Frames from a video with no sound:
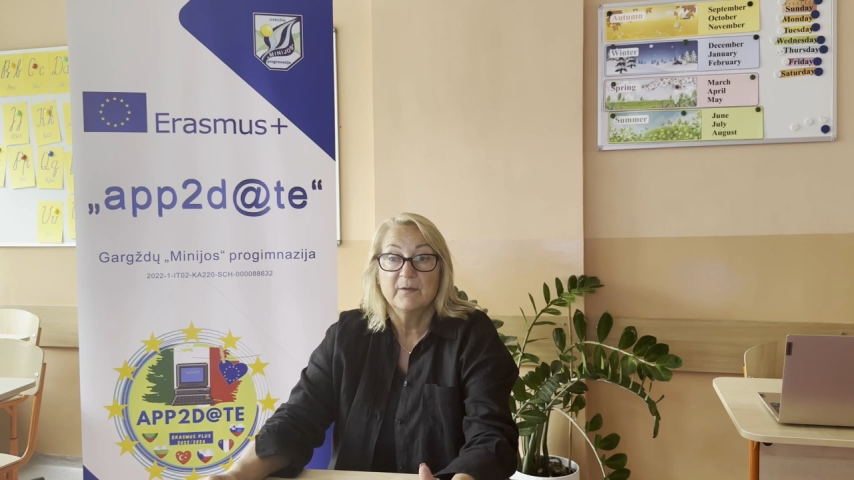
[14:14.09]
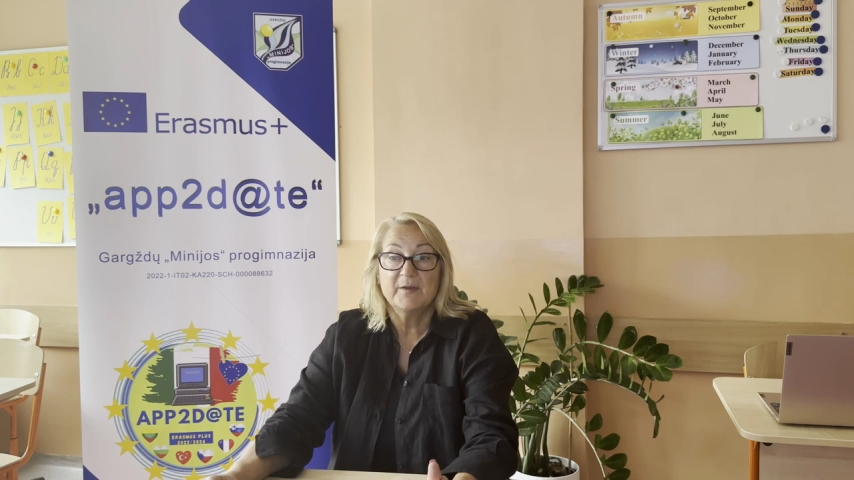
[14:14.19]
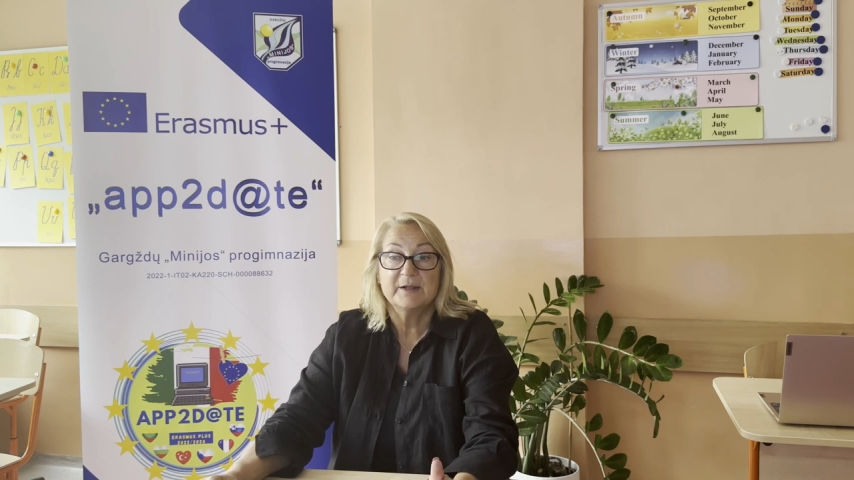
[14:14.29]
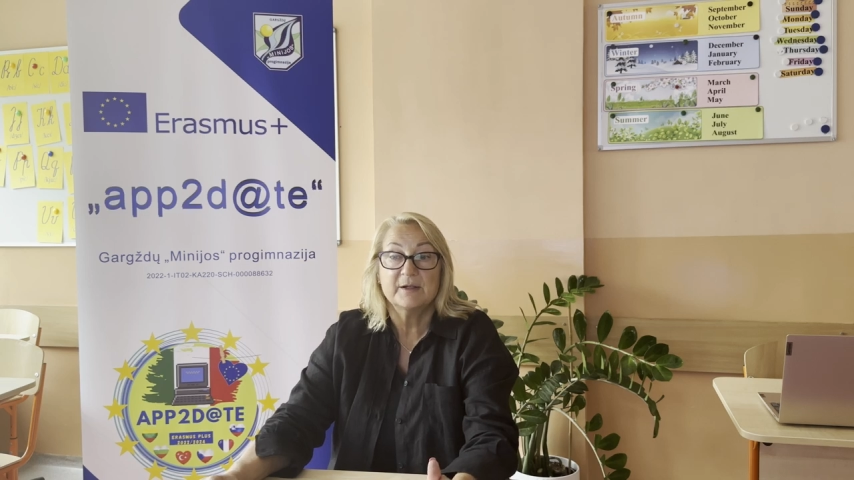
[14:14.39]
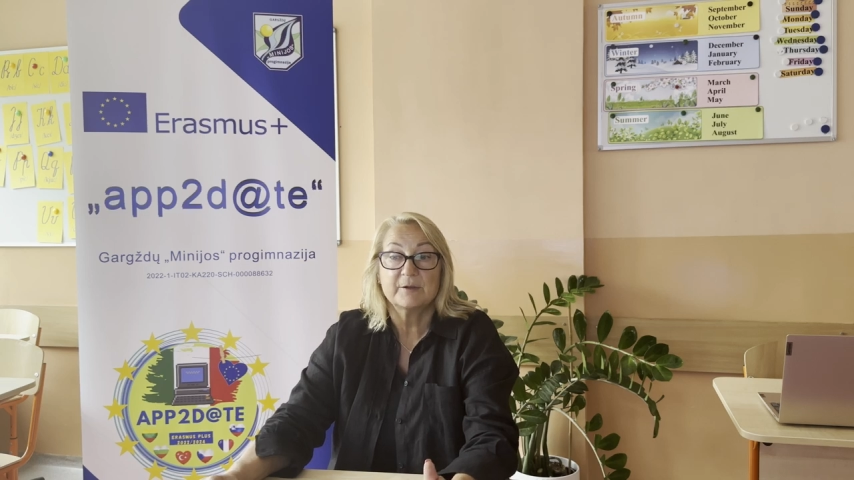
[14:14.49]

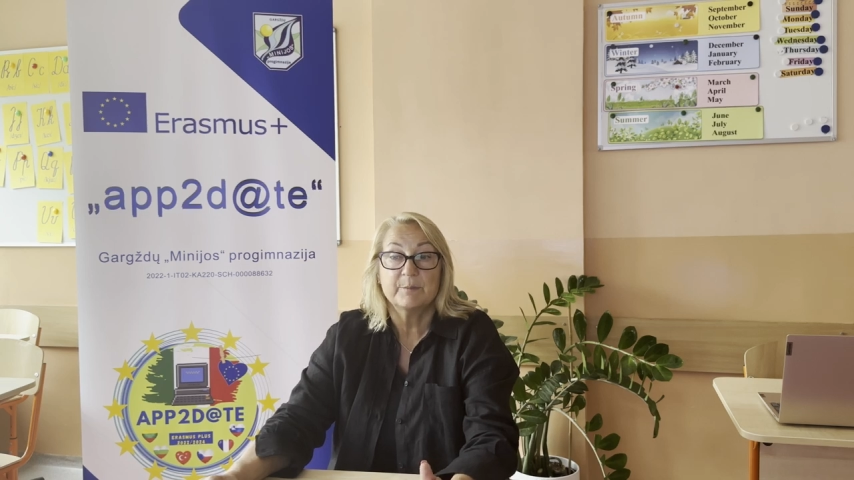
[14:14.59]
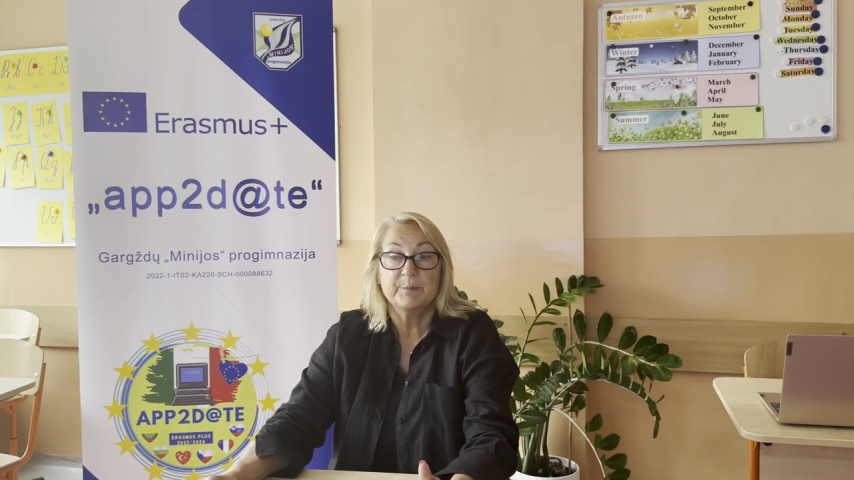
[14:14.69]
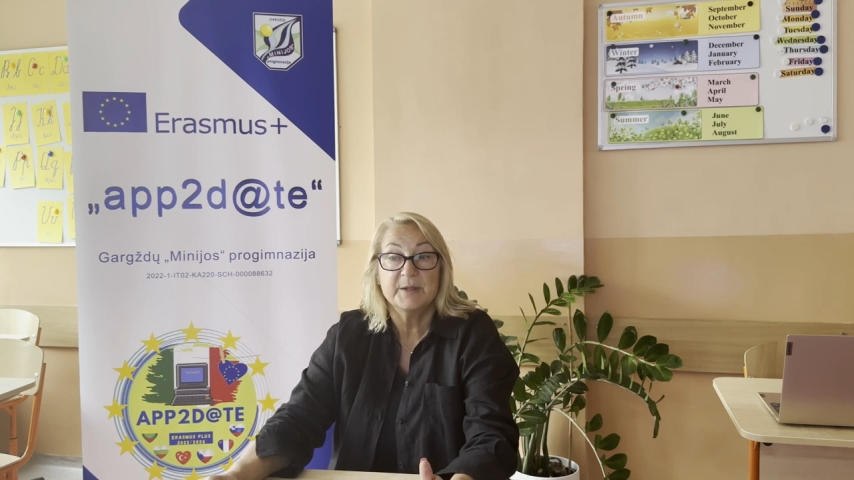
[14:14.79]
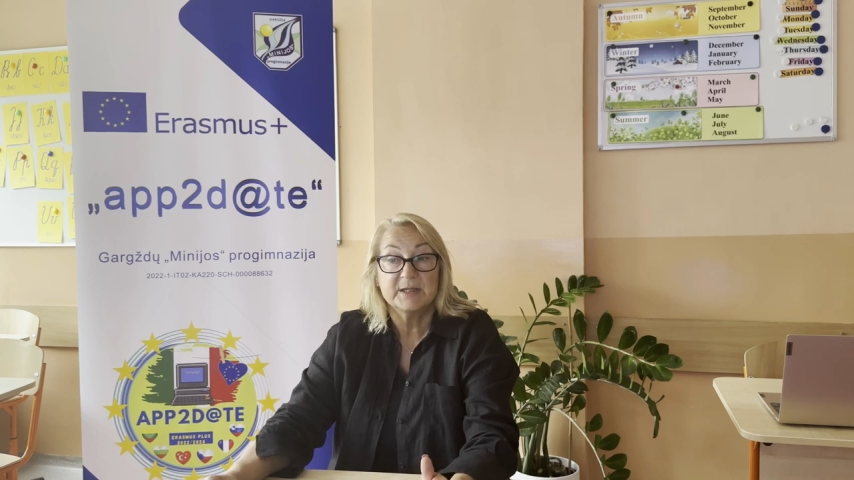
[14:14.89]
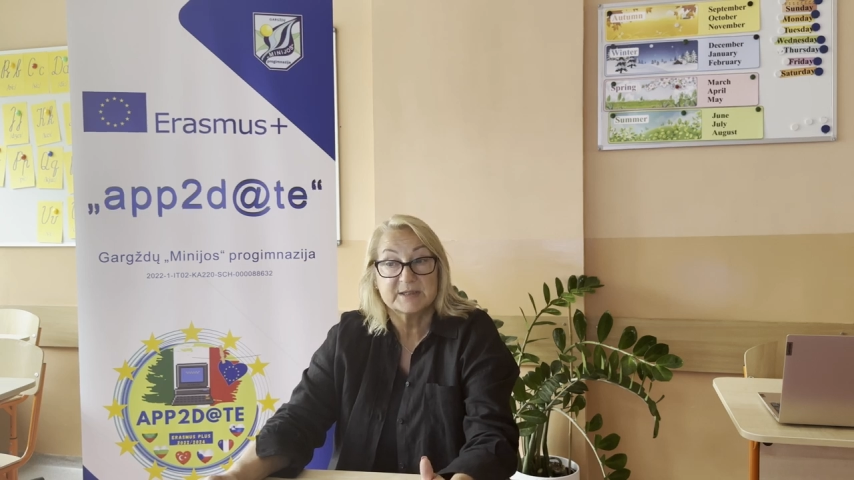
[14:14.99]
than a
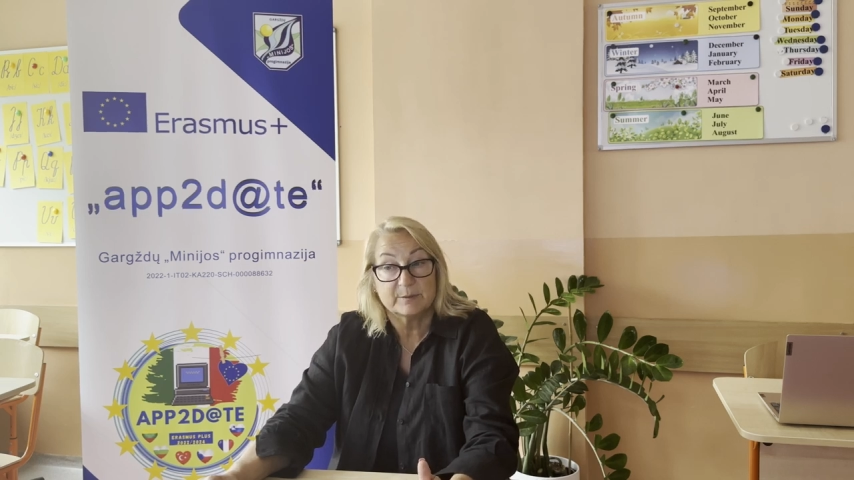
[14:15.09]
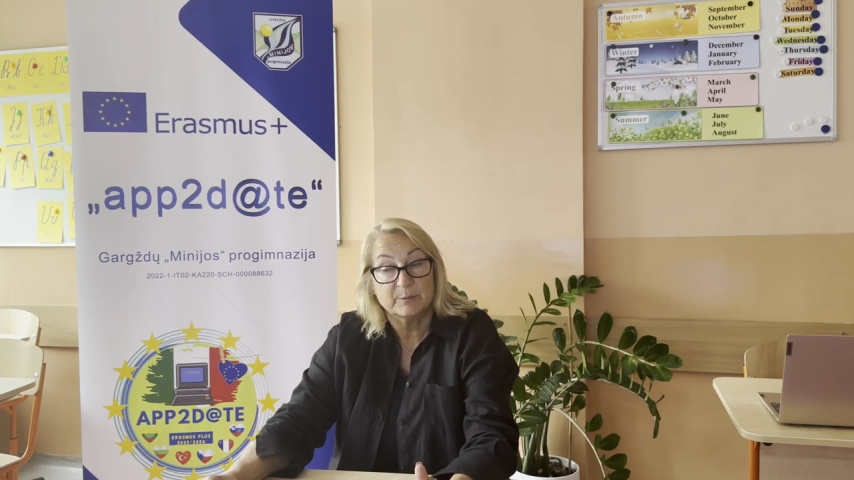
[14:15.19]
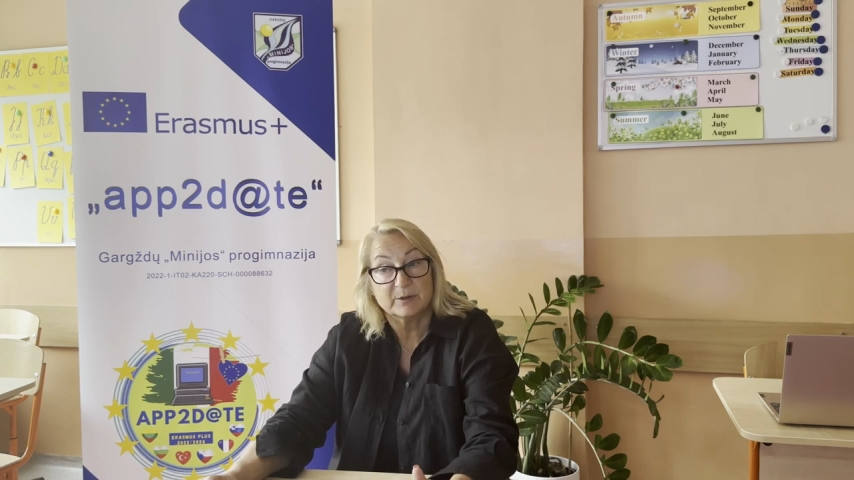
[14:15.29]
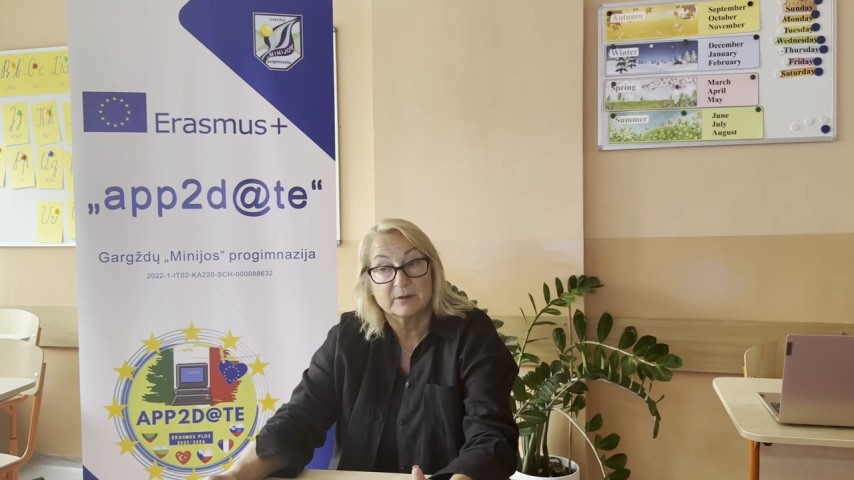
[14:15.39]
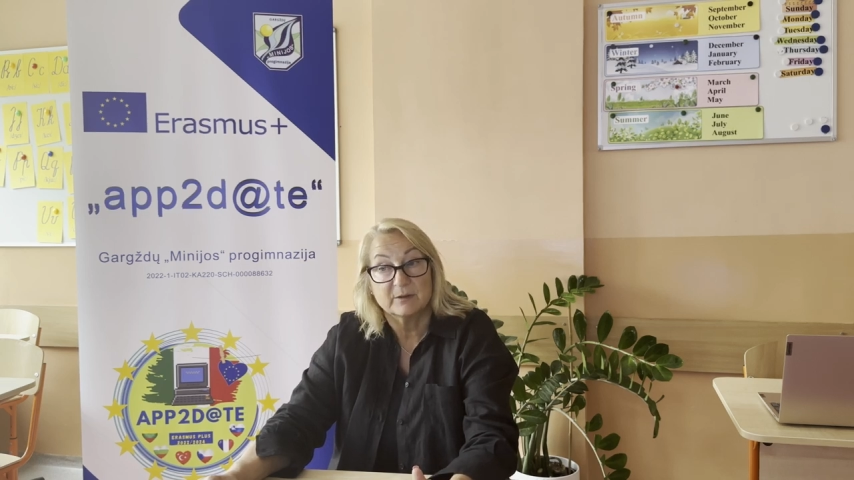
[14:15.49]
repeatable